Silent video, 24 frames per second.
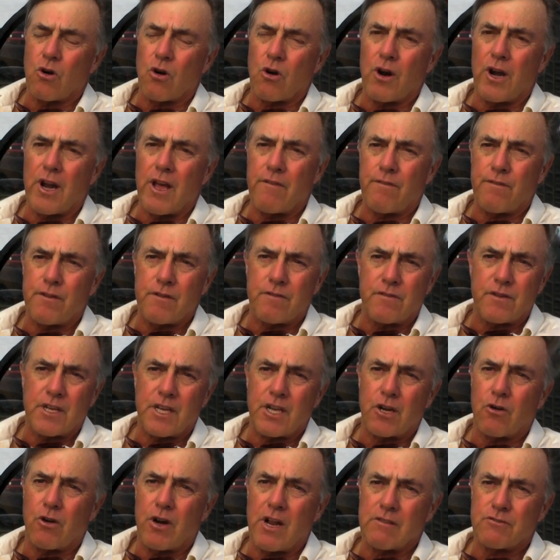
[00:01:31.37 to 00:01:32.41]
or an
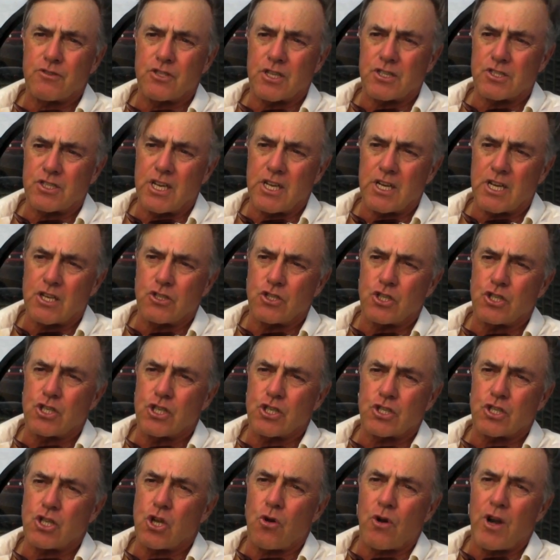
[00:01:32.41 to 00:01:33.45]
F-15 or an F-16 because you
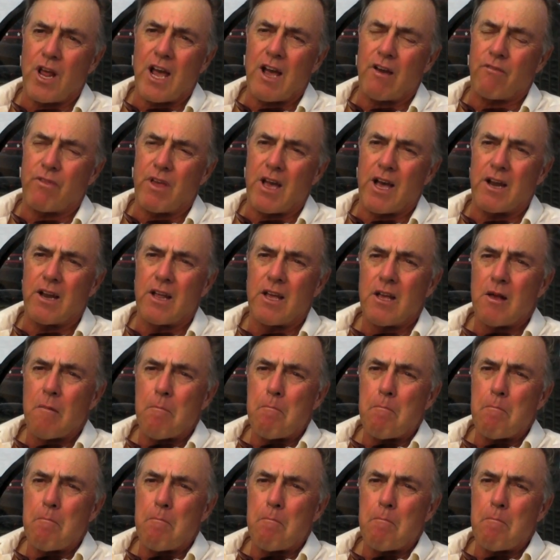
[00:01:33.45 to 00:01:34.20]
just don't have that